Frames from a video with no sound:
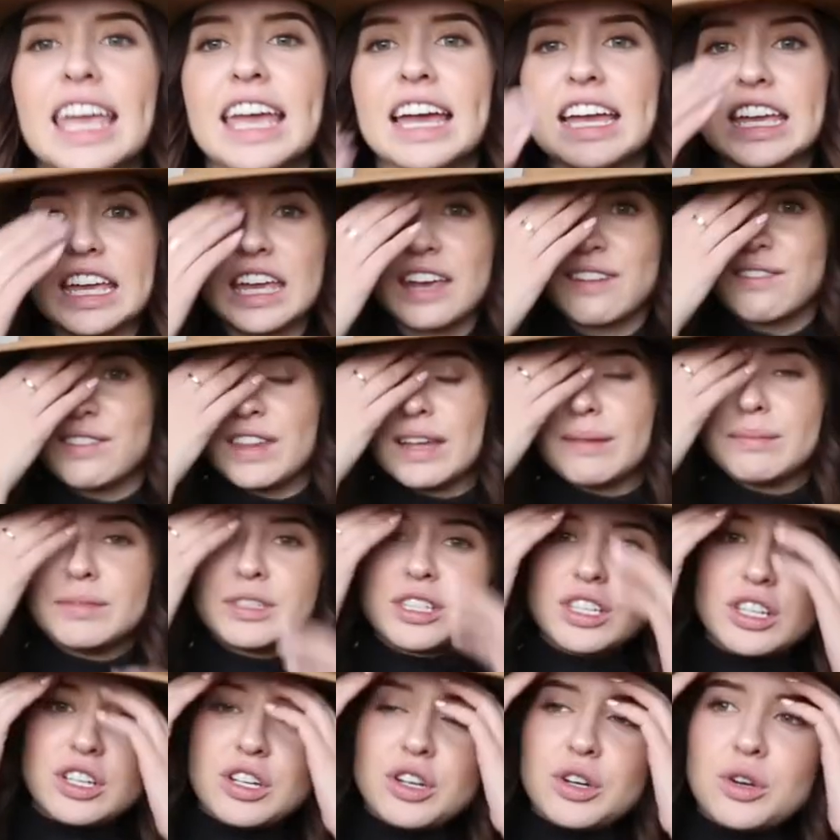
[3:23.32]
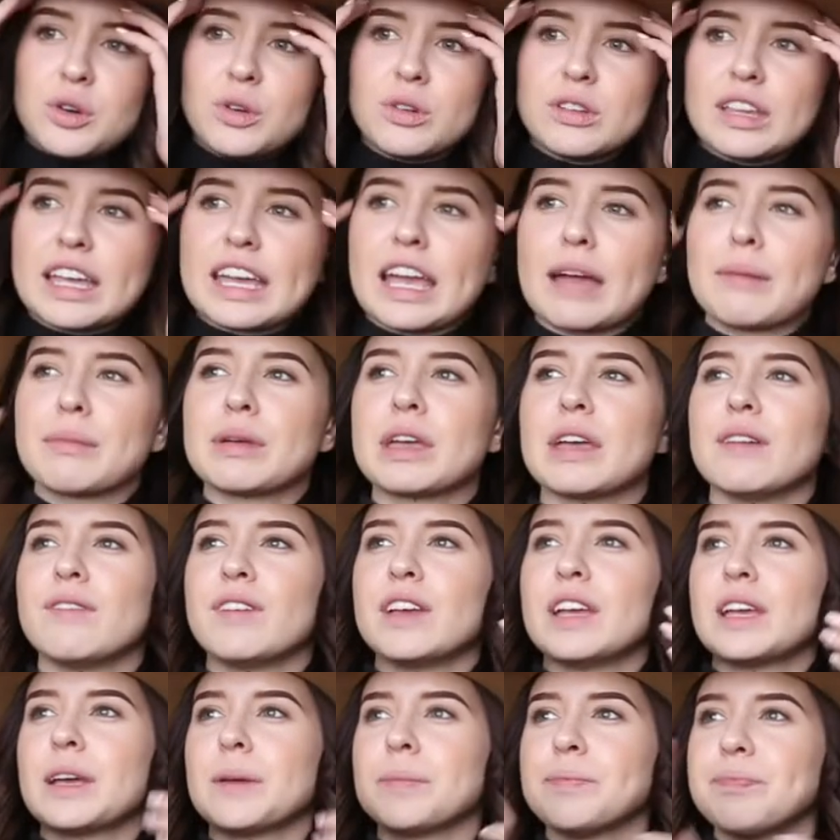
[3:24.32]
can't give them to, like, I'm
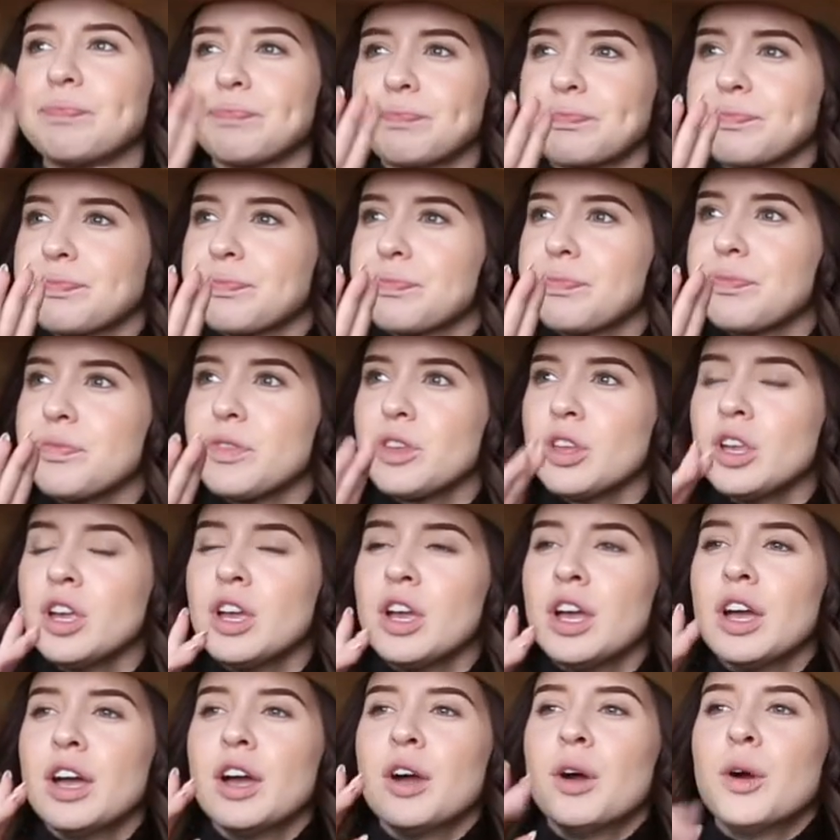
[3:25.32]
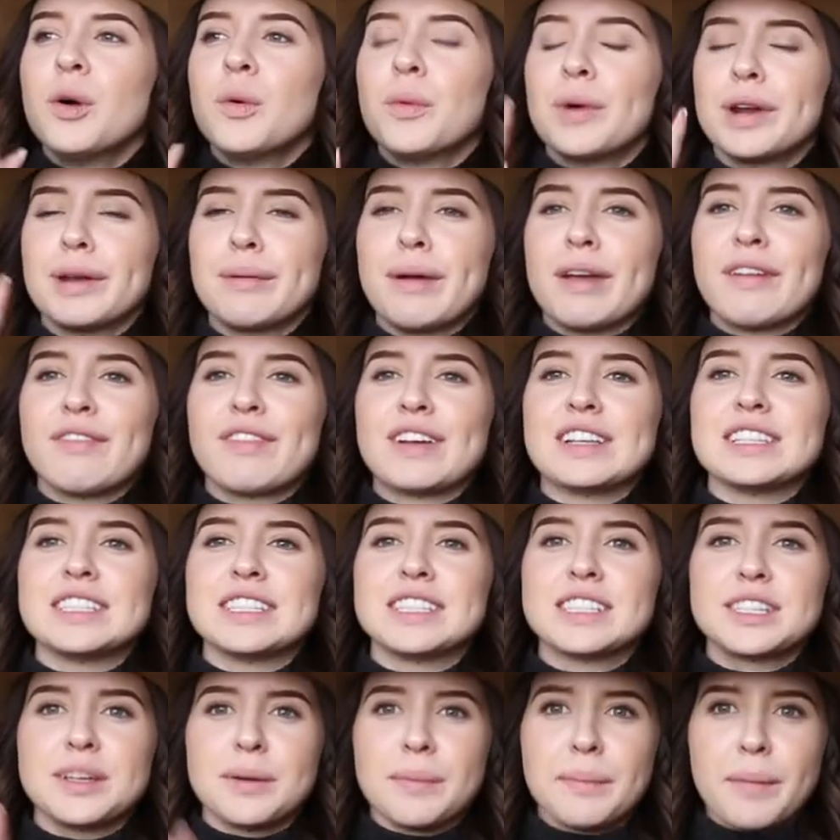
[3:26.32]
giving one of my
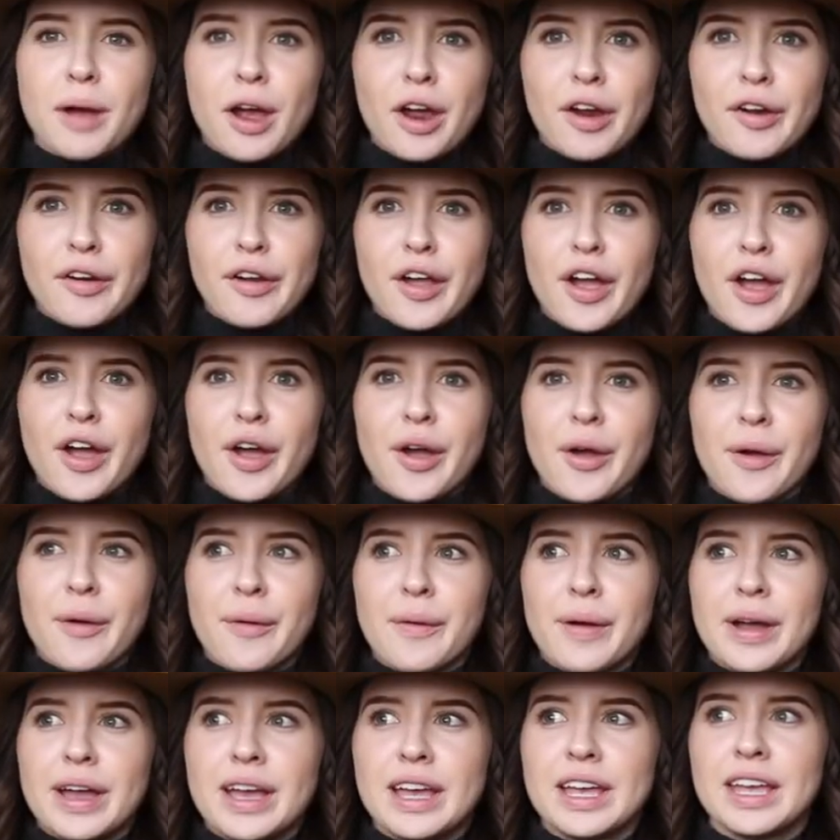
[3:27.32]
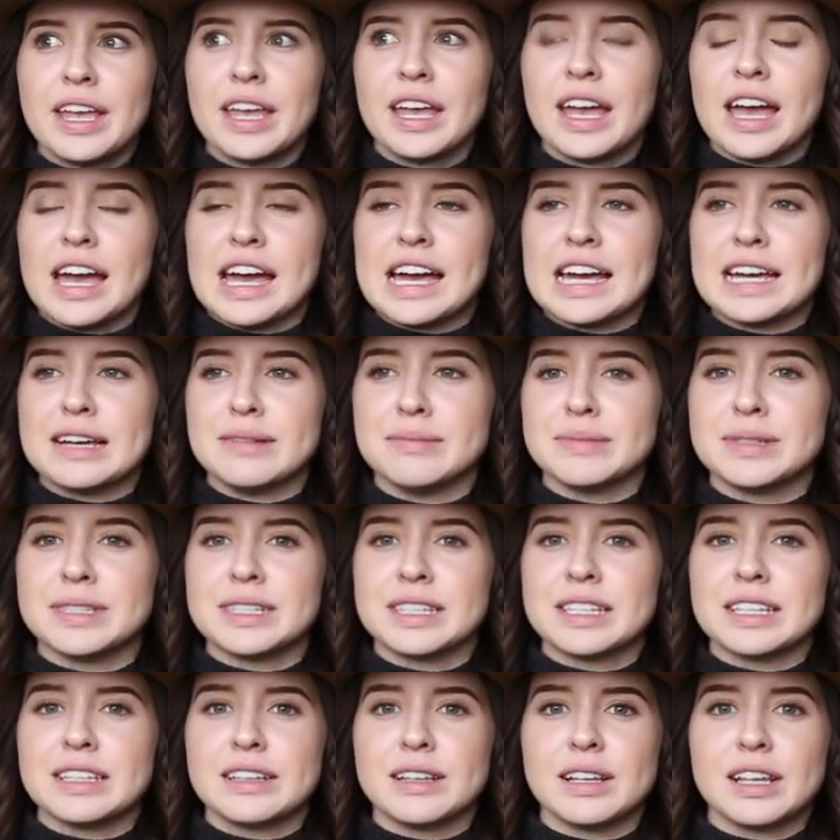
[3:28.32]
friends tomorrow,
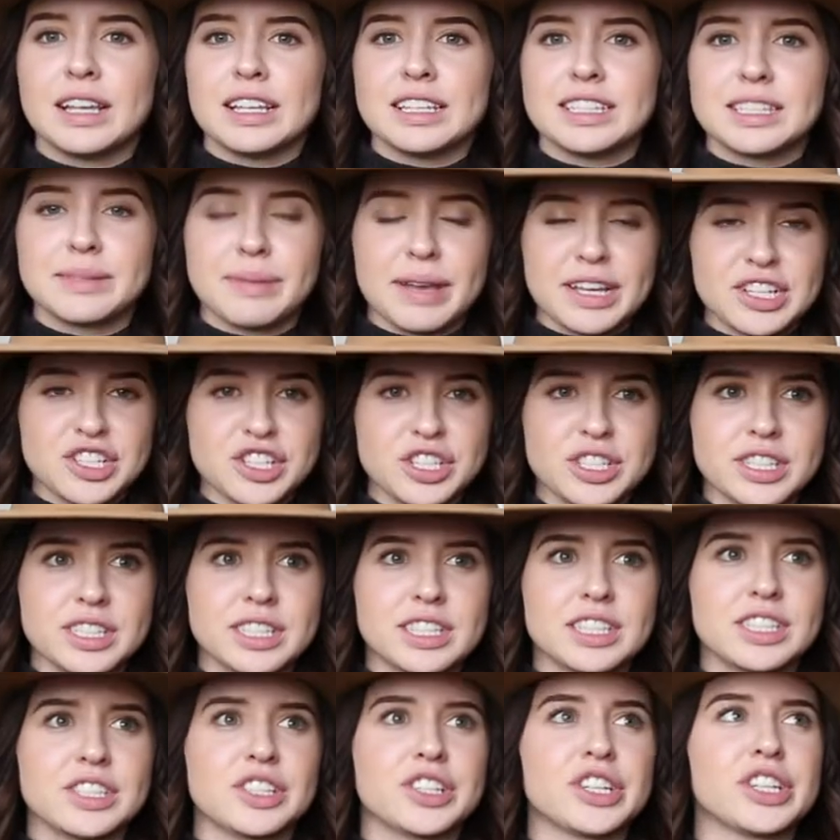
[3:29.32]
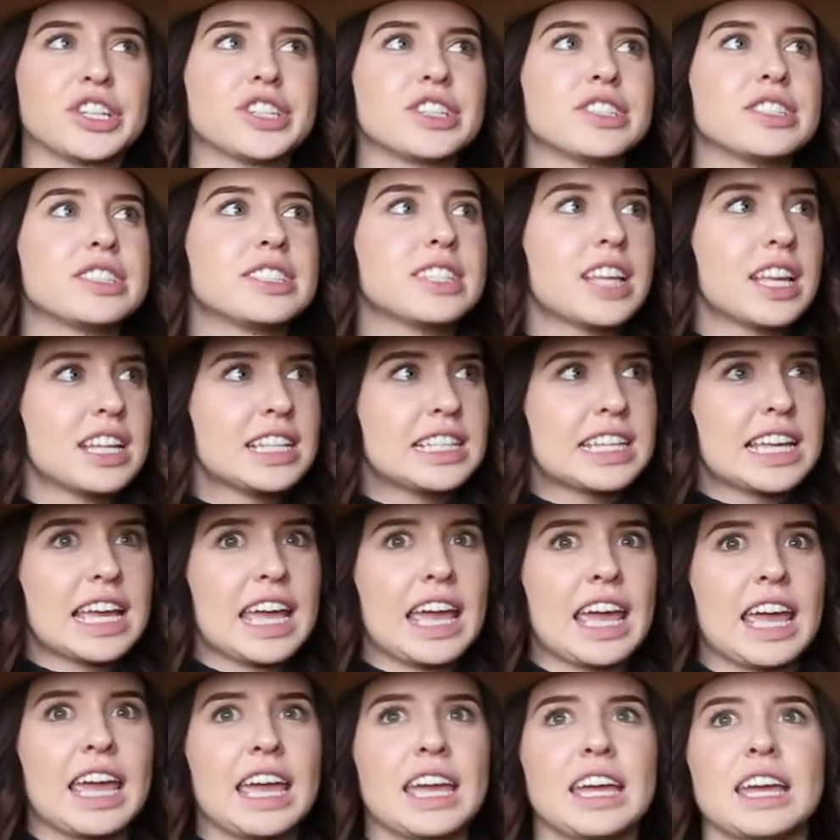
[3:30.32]
Sebastian's sister
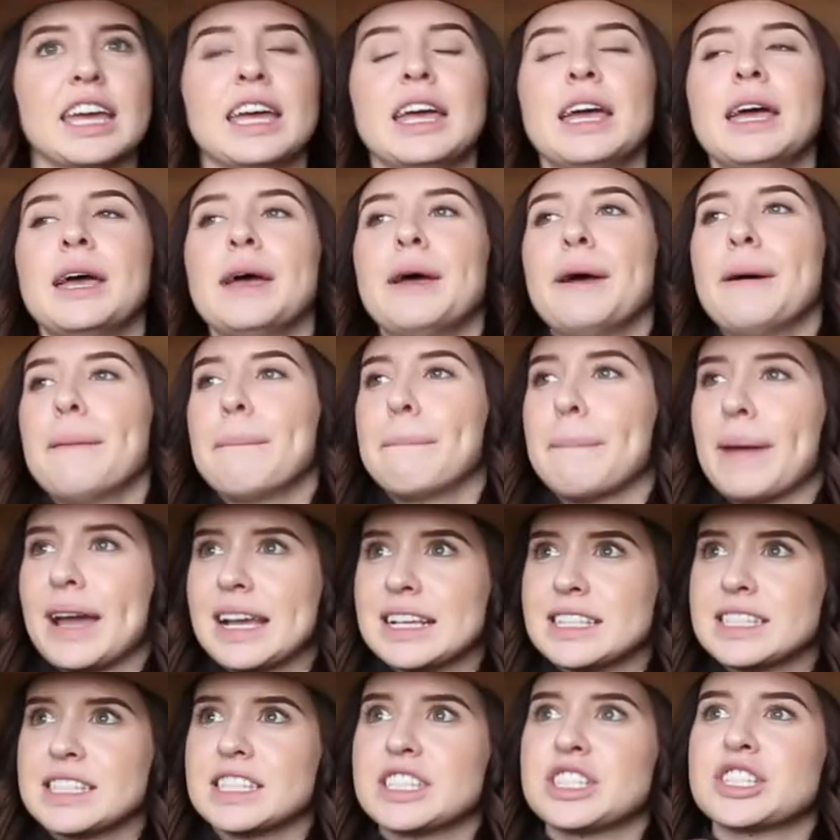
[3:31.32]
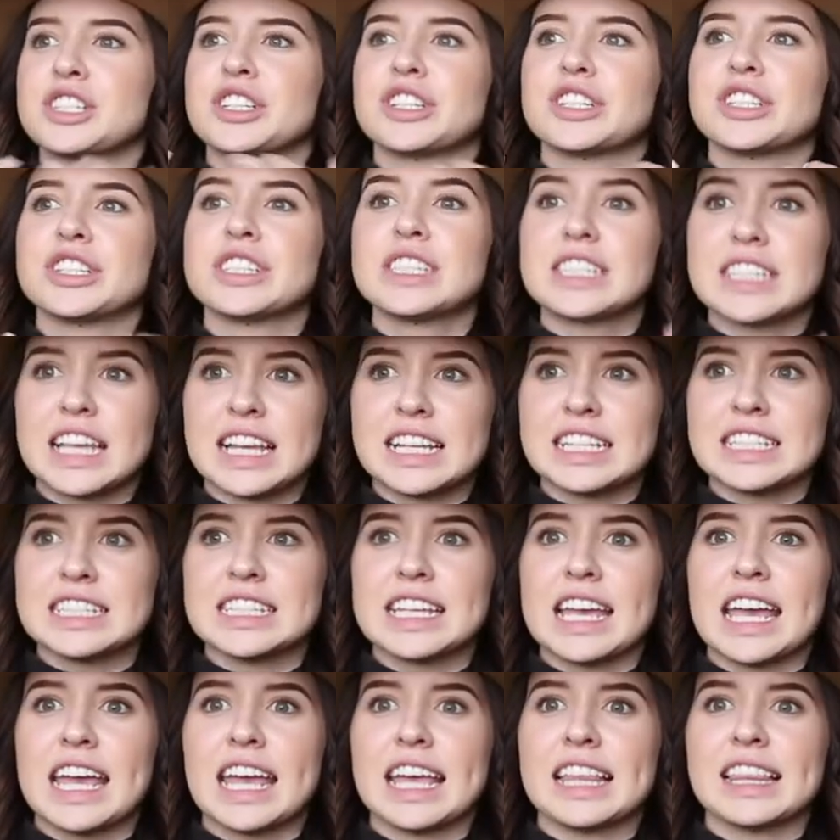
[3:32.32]
Sunday, my sister
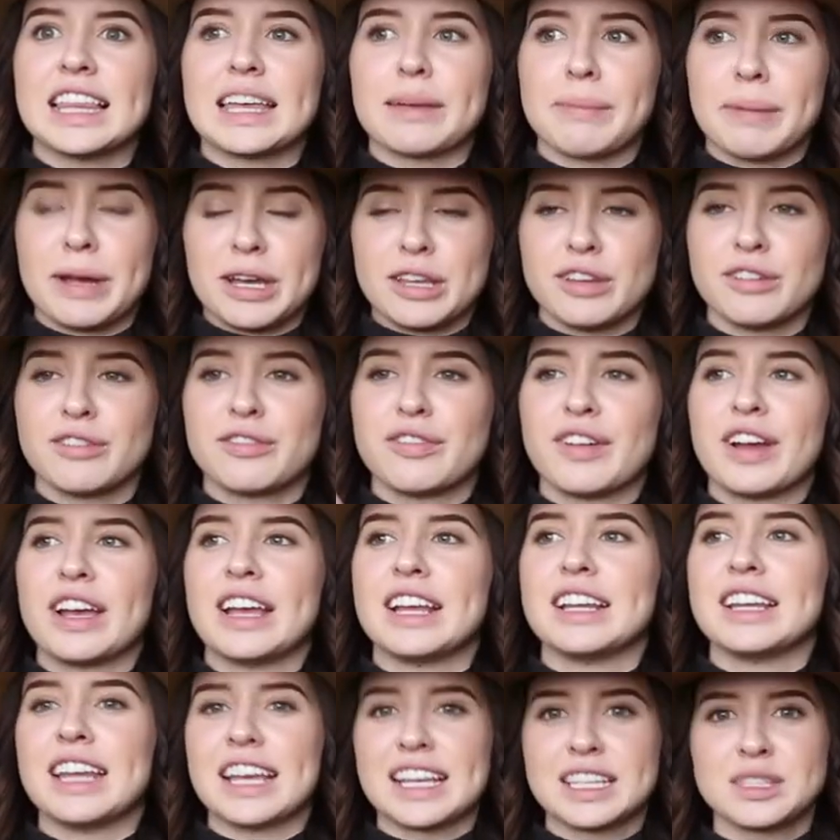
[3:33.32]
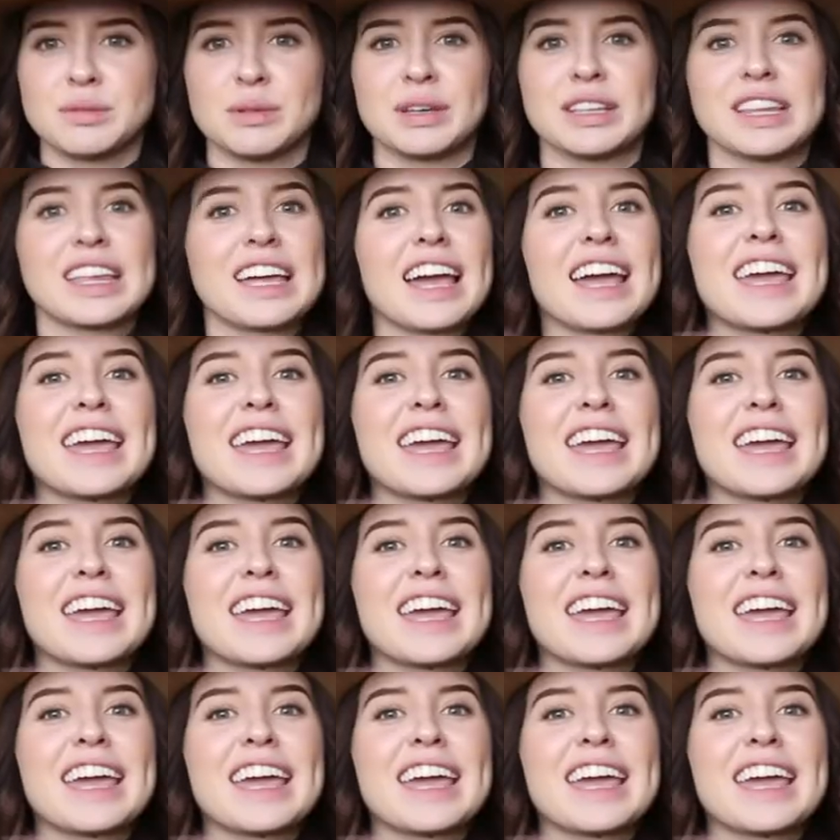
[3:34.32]
Sunday, like, my other friend next week. Like,